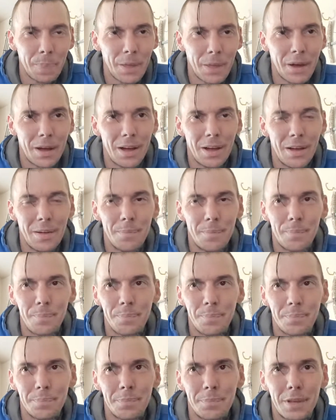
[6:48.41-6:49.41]

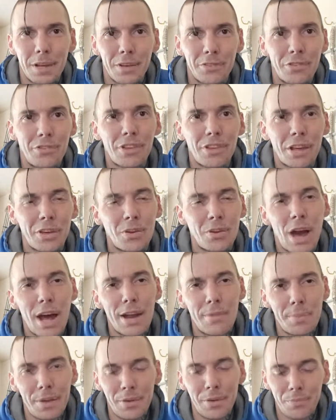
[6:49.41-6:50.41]
Because he's like, you got
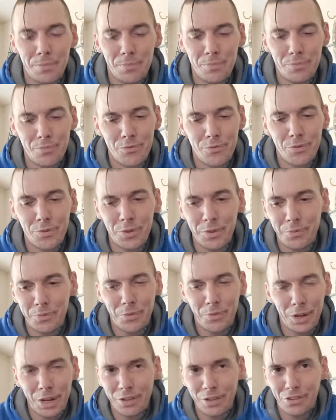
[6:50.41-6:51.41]
to be
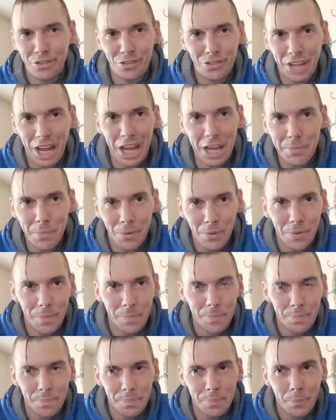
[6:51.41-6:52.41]
fucking stable
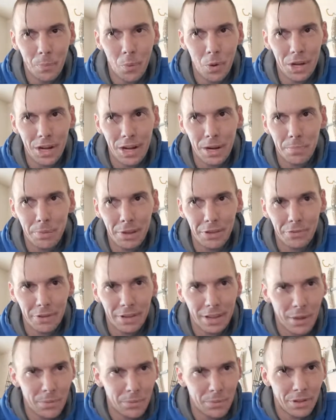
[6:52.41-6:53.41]
working at a place
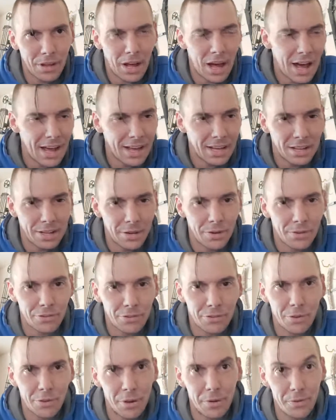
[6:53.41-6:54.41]
like that with high clearance
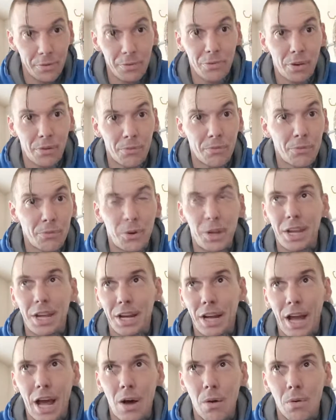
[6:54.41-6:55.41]
and stuff, or you start
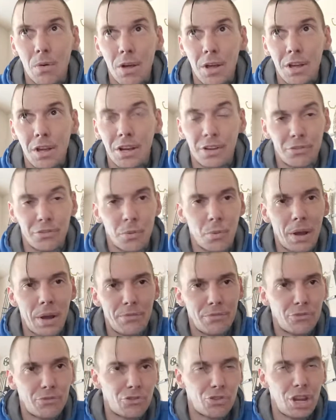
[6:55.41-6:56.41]
freaking out because your
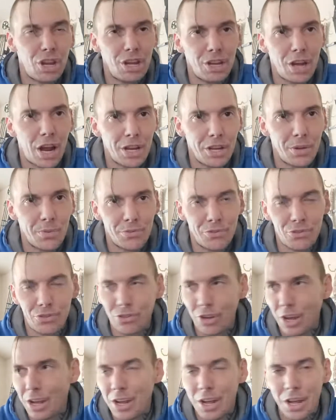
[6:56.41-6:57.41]
wife's cheating on you and
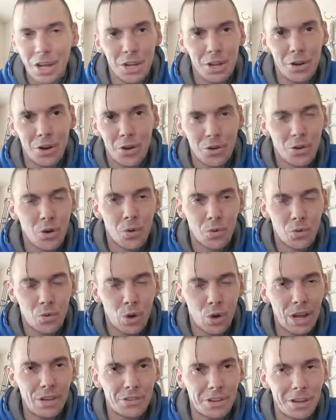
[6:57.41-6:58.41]
shit. You're going
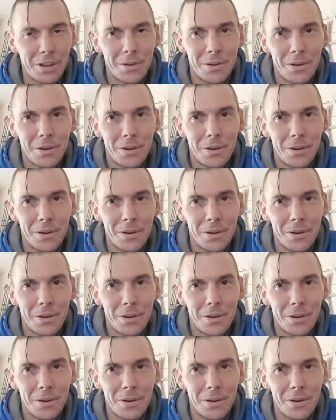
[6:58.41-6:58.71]
crazy.